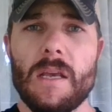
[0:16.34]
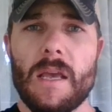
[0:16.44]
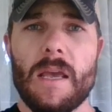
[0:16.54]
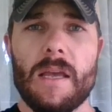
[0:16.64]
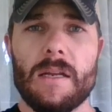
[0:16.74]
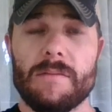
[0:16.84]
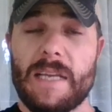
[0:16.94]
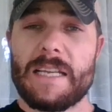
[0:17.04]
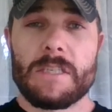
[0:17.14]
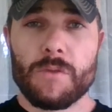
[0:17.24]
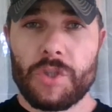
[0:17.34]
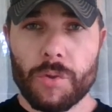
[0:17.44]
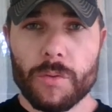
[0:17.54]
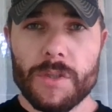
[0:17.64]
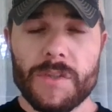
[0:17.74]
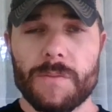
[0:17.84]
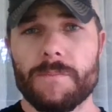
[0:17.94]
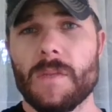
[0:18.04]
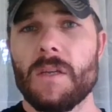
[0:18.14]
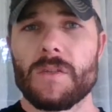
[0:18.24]
And got done with chores,
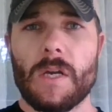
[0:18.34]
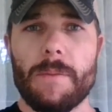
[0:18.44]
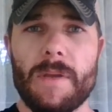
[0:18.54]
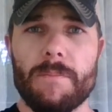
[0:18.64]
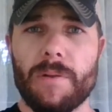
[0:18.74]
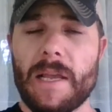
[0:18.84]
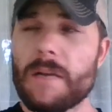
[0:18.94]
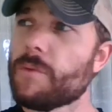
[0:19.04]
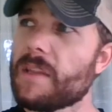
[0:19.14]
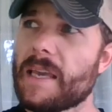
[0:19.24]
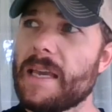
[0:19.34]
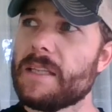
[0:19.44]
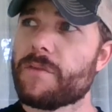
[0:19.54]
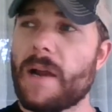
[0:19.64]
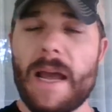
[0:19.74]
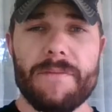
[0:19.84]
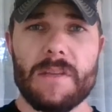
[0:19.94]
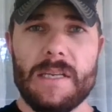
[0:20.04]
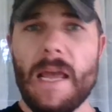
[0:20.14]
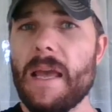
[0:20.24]
so I've been playing with the kids for half
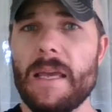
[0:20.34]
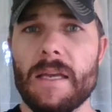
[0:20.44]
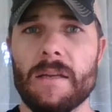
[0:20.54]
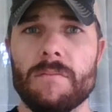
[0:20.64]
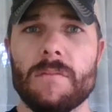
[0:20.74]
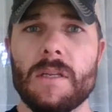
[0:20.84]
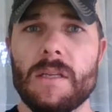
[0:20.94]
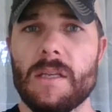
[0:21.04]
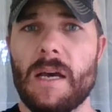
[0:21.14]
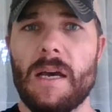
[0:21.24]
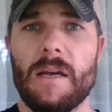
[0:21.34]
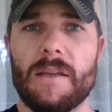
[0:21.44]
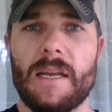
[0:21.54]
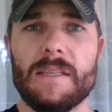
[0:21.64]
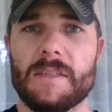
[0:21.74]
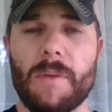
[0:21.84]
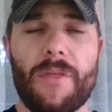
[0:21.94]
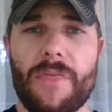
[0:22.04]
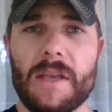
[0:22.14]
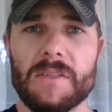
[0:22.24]
the day and uh, getting some other
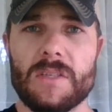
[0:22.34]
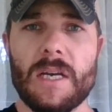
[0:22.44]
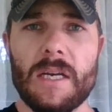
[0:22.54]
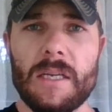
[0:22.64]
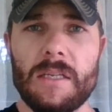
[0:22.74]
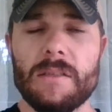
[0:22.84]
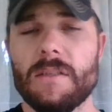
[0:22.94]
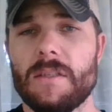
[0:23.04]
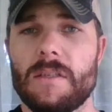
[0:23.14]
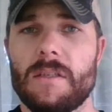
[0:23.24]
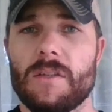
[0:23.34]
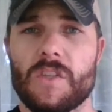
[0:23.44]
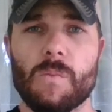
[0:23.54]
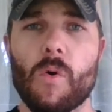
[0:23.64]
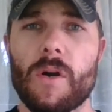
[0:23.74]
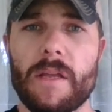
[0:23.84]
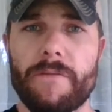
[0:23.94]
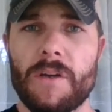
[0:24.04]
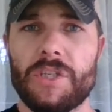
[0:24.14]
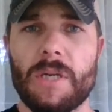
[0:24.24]
things done. This morning,
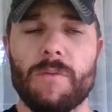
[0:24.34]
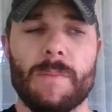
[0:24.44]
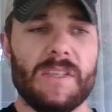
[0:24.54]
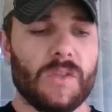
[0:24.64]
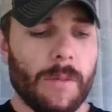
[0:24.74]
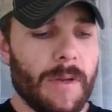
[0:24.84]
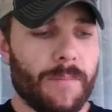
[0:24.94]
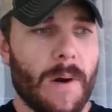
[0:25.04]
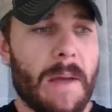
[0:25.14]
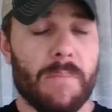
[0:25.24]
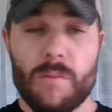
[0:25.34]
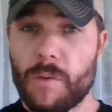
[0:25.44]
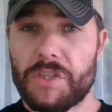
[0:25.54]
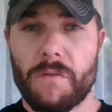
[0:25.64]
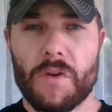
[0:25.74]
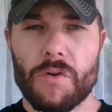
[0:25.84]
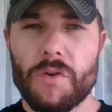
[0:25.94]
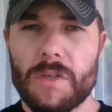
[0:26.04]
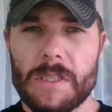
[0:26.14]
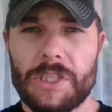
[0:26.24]
finished up with my sermon prep, which if you're new
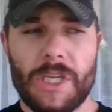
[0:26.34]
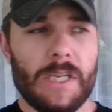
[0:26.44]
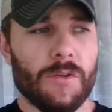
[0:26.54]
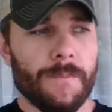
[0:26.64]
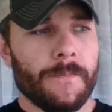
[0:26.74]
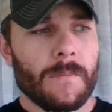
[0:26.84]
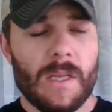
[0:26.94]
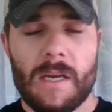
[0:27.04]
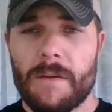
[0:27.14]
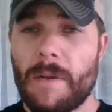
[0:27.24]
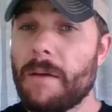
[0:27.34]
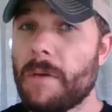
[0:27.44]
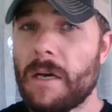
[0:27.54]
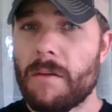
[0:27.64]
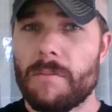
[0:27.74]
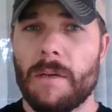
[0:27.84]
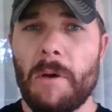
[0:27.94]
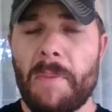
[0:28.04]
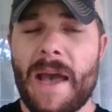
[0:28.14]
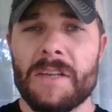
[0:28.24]
to the channel, um, I'm a I'm a
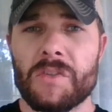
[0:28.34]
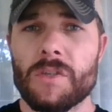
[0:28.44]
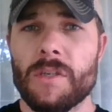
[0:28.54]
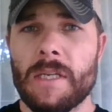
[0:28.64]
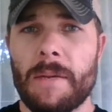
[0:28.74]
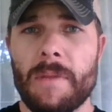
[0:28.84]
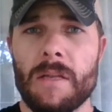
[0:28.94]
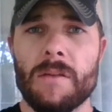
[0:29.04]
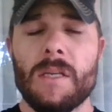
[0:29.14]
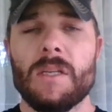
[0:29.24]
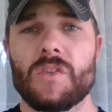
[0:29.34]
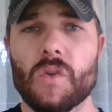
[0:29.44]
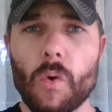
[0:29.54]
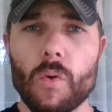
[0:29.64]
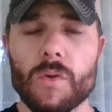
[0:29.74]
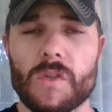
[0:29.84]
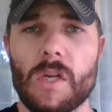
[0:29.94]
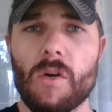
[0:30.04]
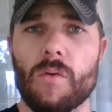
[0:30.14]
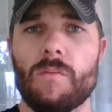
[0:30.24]
pastor and I'm in school,
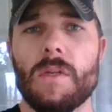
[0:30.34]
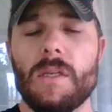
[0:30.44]
so